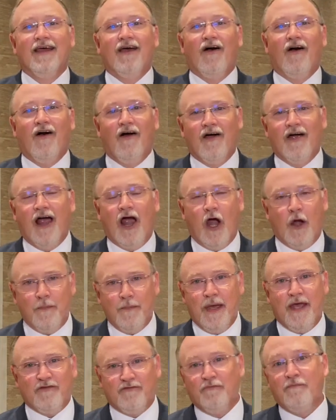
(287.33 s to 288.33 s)
are our
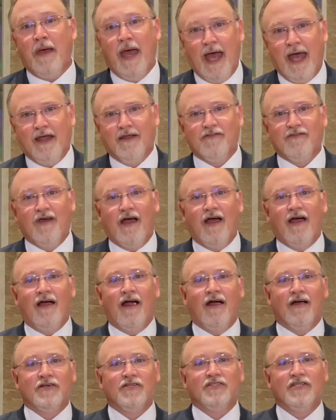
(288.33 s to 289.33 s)
best bets,
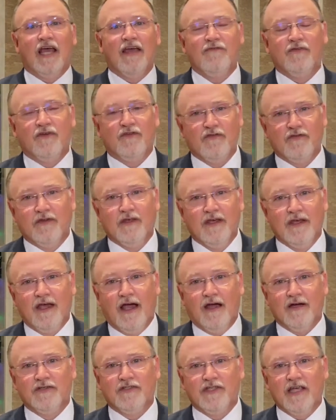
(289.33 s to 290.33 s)
our
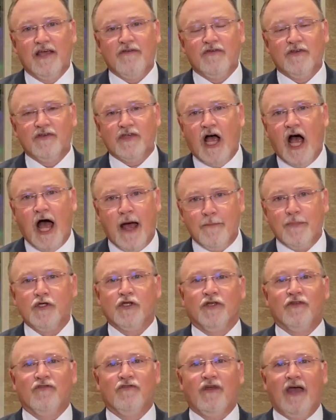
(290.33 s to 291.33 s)
safest
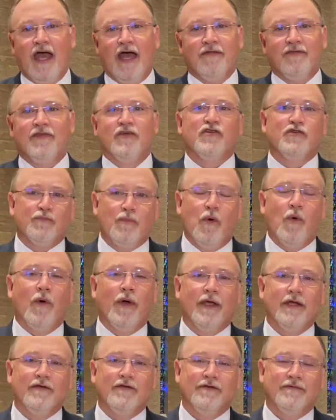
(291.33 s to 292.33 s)
options at this
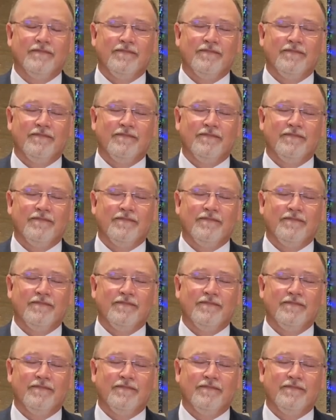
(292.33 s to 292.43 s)
point.